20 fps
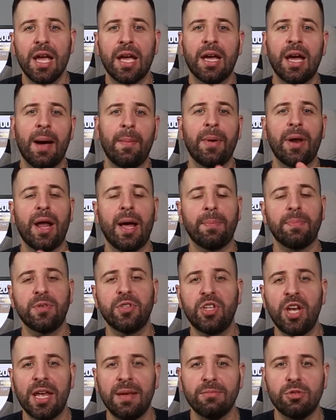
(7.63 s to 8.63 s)
Coming up,
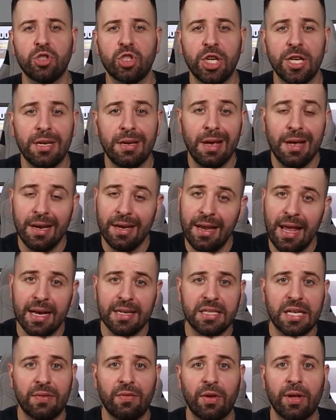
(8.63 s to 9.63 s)
James G,
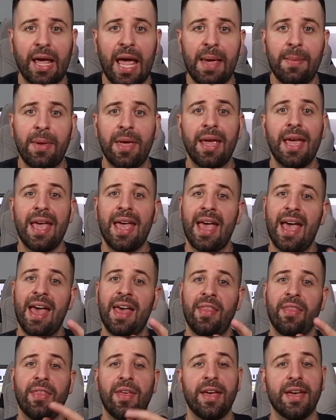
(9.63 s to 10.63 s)
Next Level Gaming,
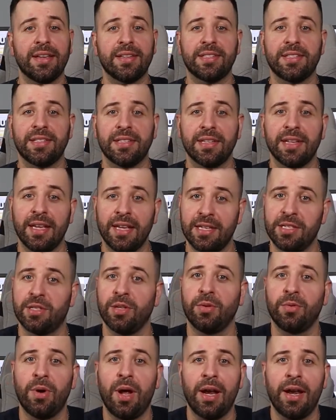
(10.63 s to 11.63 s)
and this is
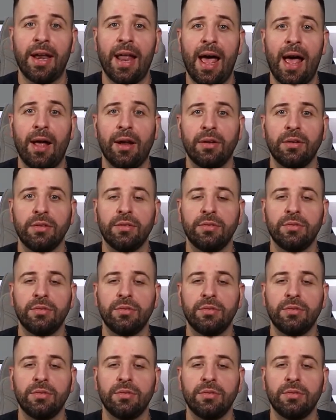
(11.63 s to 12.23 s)
The Rundown.